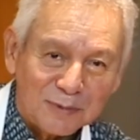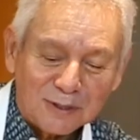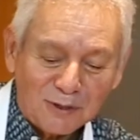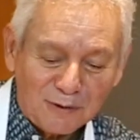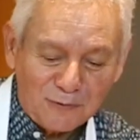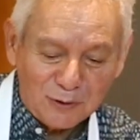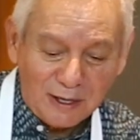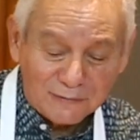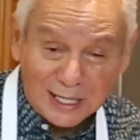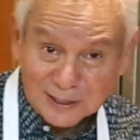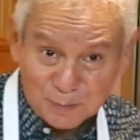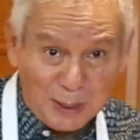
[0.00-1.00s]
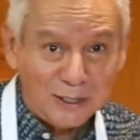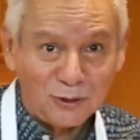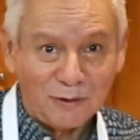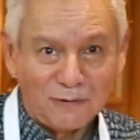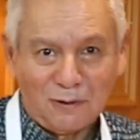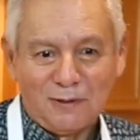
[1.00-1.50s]
So if you have gazpacho,
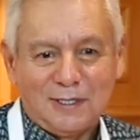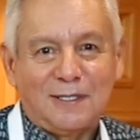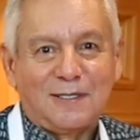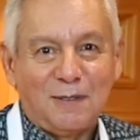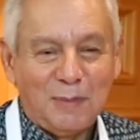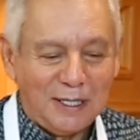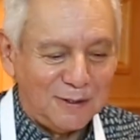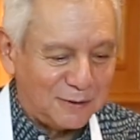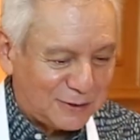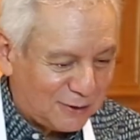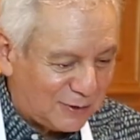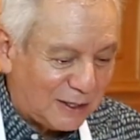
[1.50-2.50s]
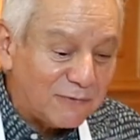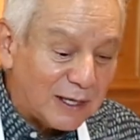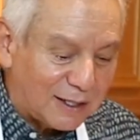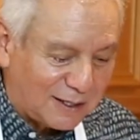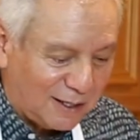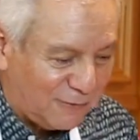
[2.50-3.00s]
of course it's tomatoes. So they
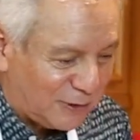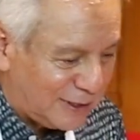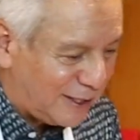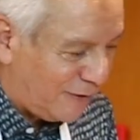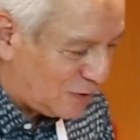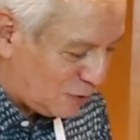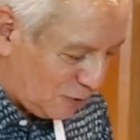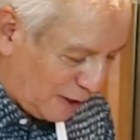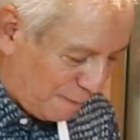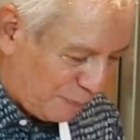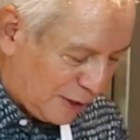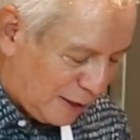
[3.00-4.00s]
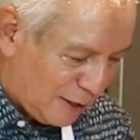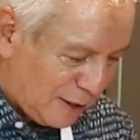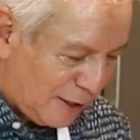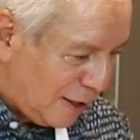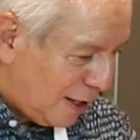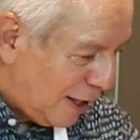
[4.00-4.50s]
fell in love with it after a while.
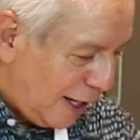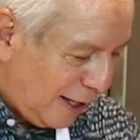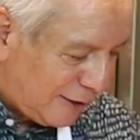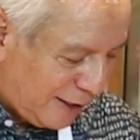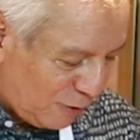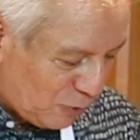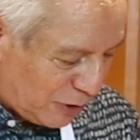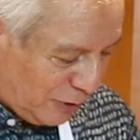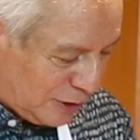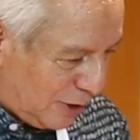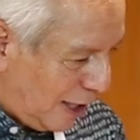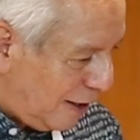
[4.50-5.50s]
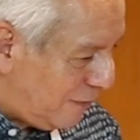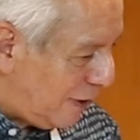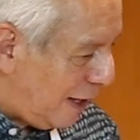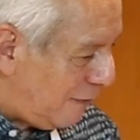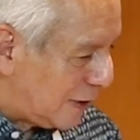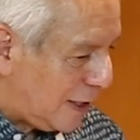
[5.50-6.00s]
And then we're going to have
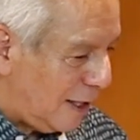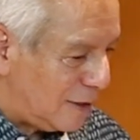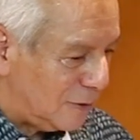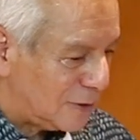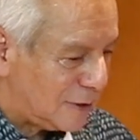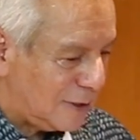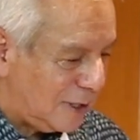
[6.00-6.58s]
avocados.